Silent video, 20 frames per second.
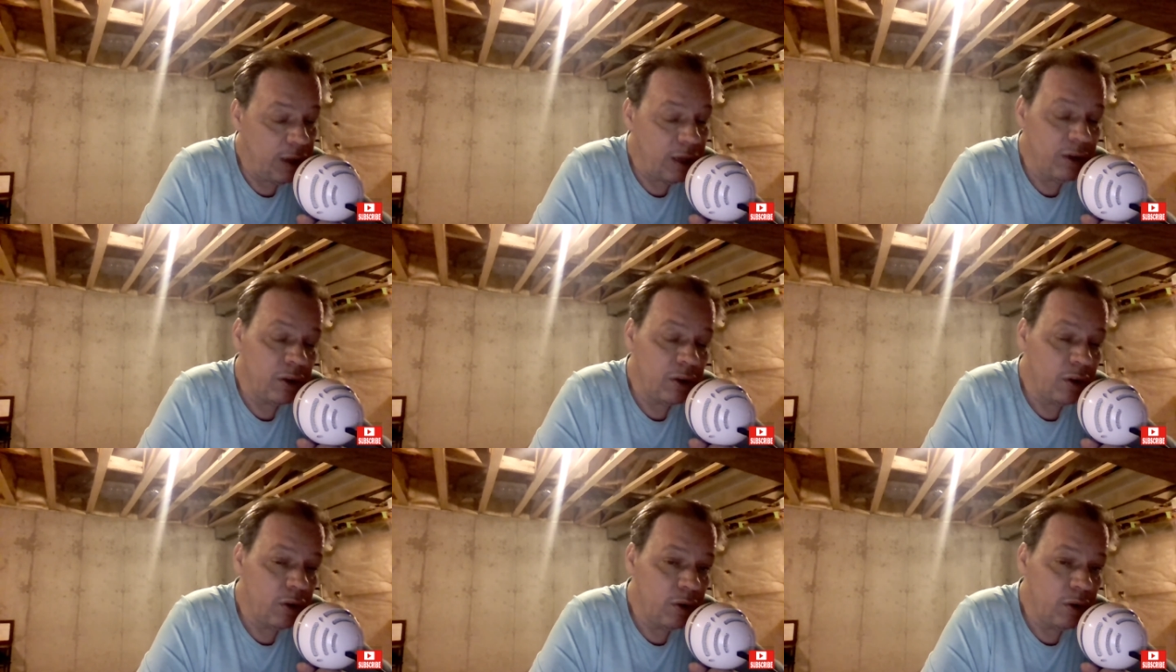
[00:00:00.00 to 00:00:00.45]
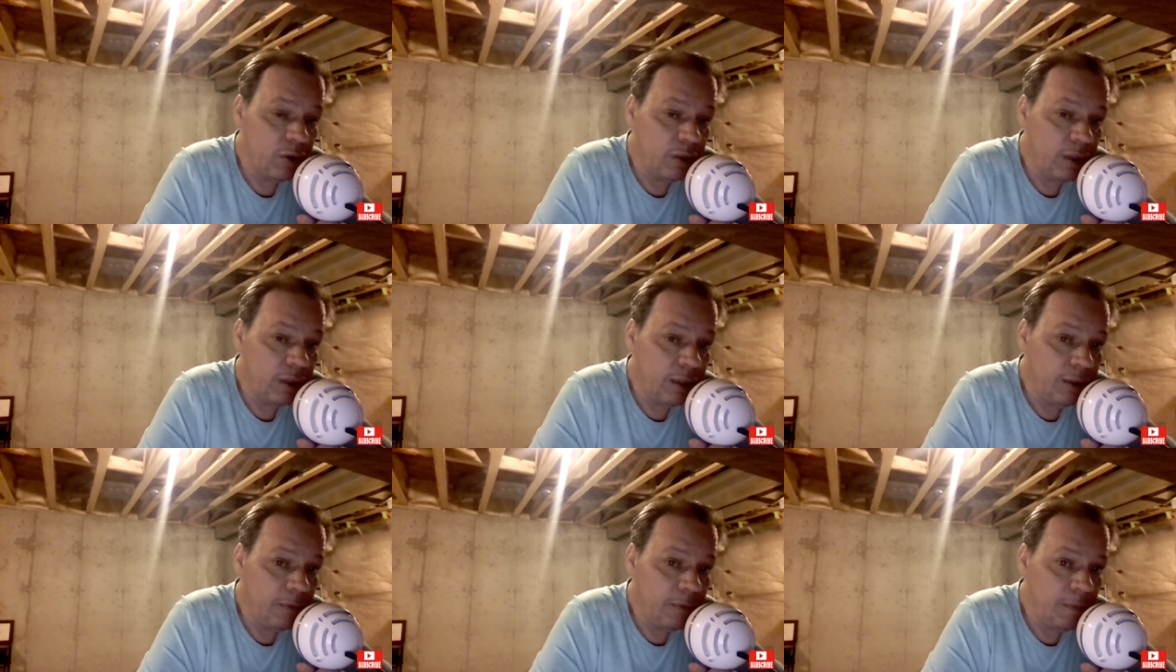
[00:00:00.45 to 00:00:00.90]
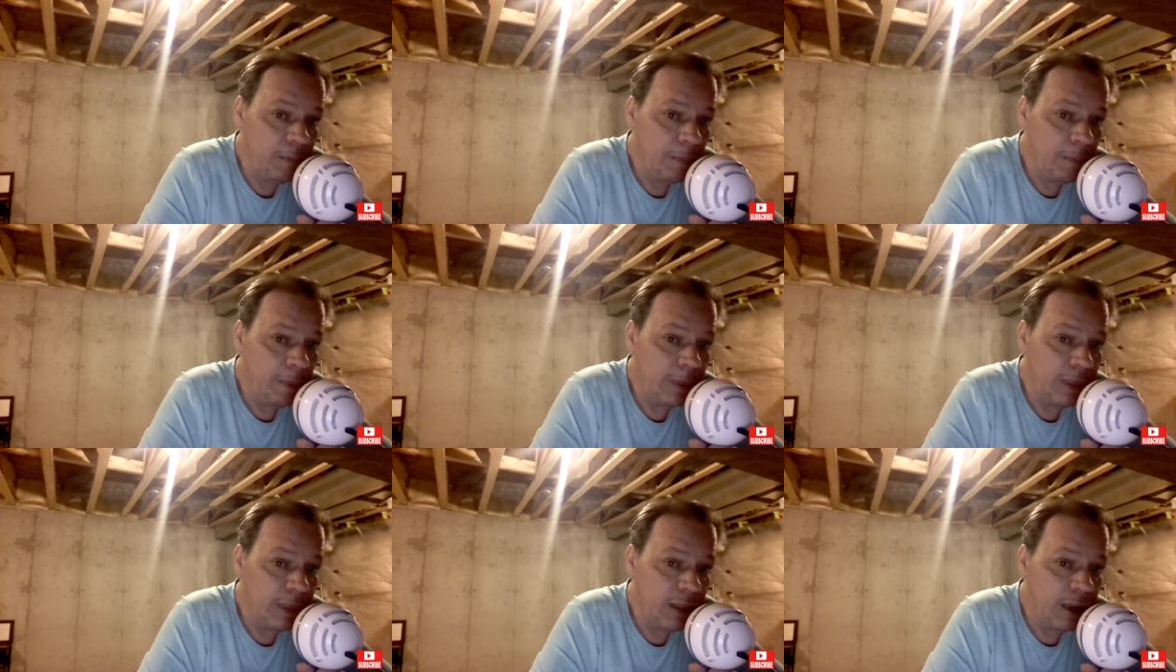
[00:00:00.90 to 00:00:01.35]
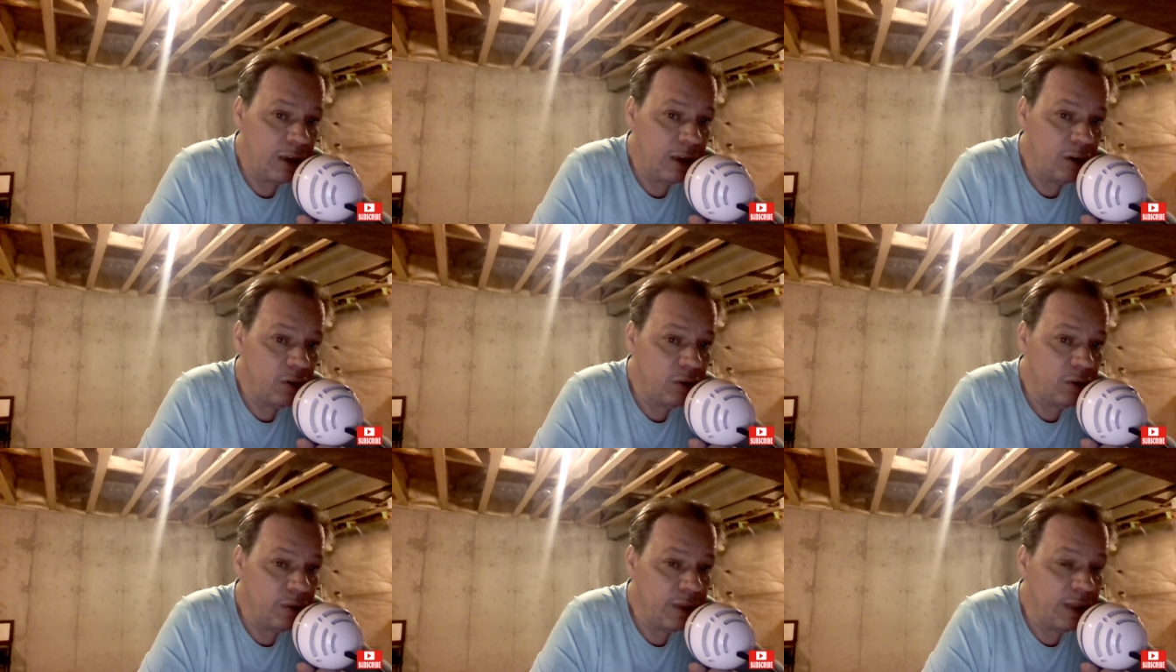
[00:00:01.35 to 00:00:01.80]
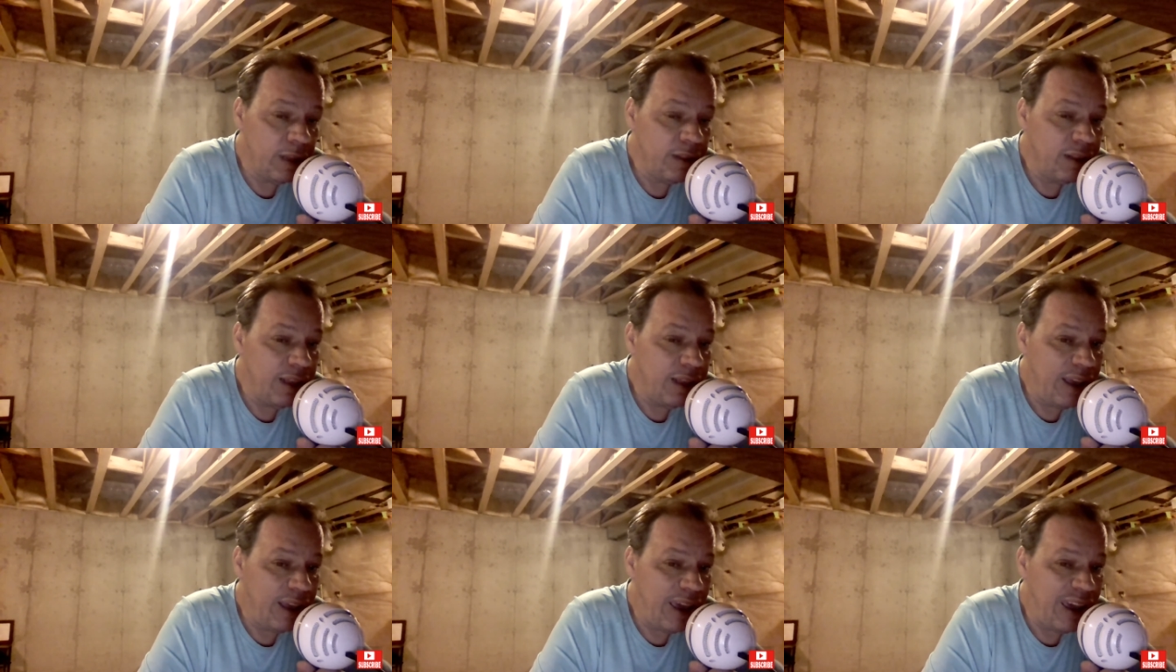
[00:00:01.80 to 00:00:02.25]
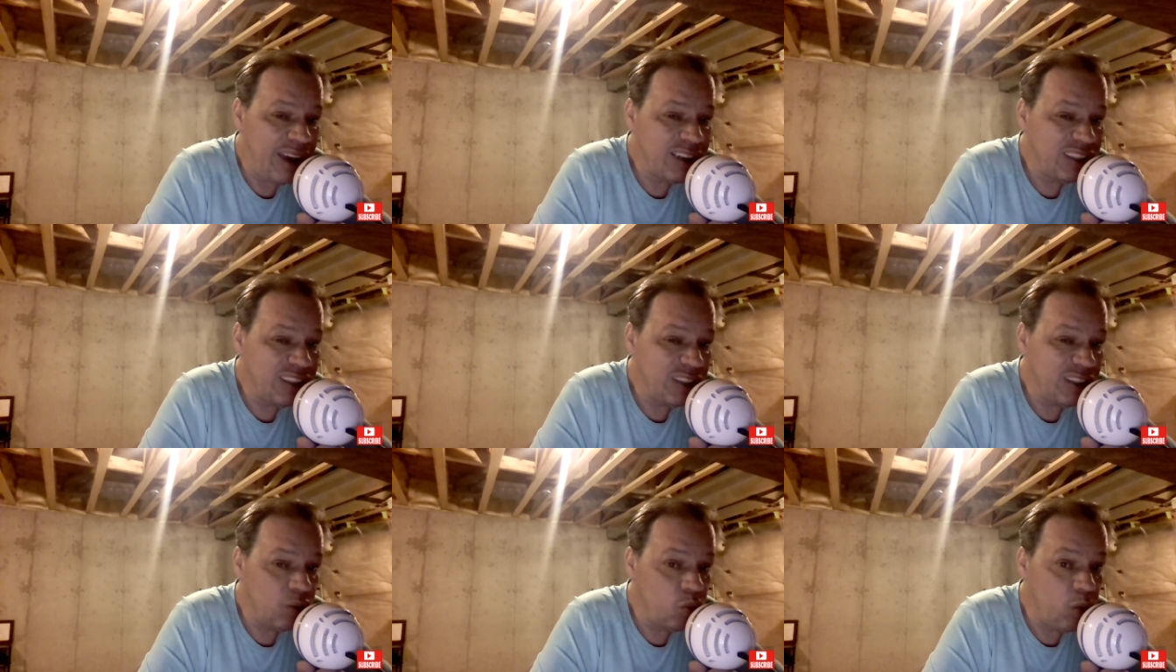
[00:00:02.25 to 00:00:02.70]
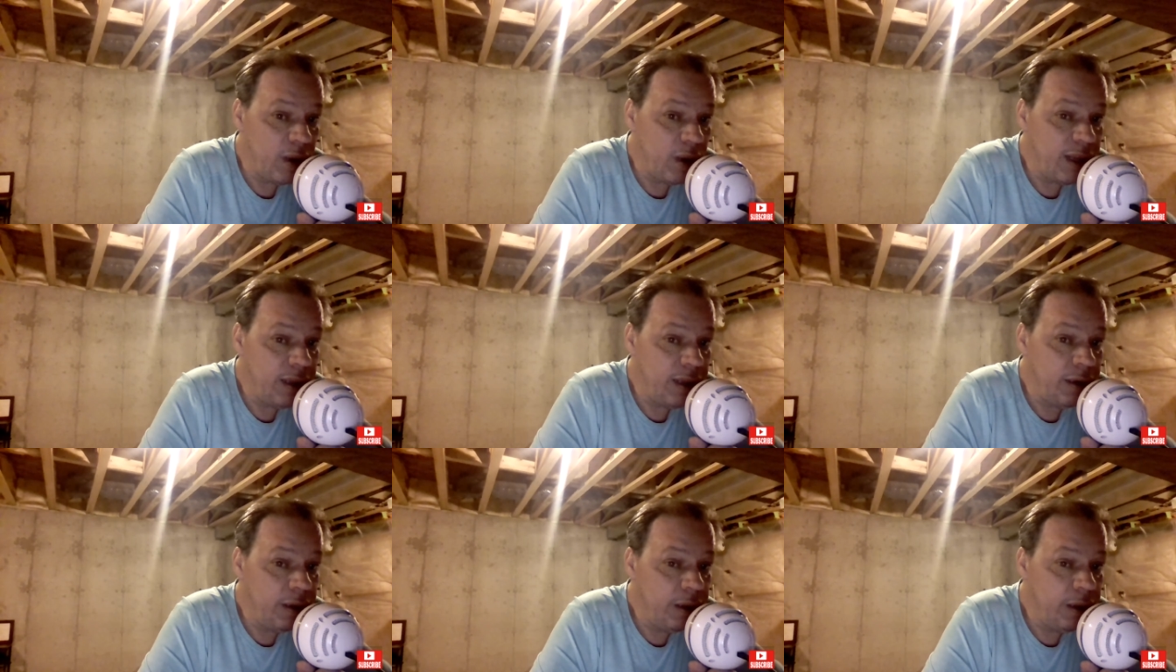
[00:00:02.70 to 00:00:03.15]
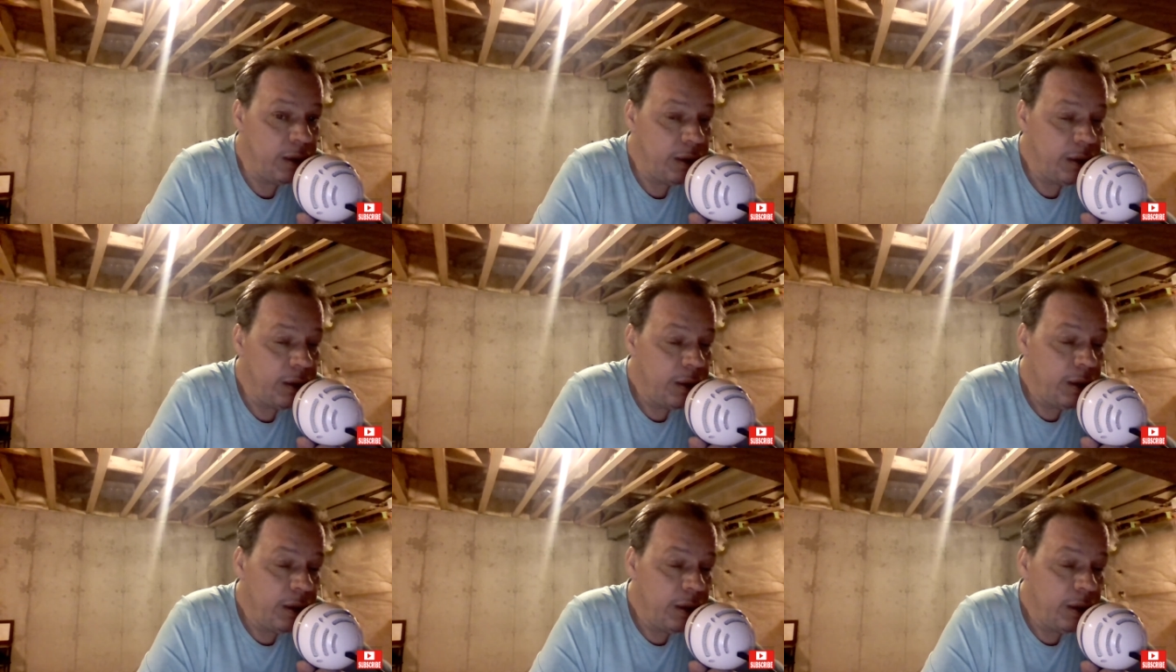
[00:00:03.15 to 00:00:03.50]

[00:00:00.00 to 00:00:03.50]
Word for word: And currently, I heard that they actually read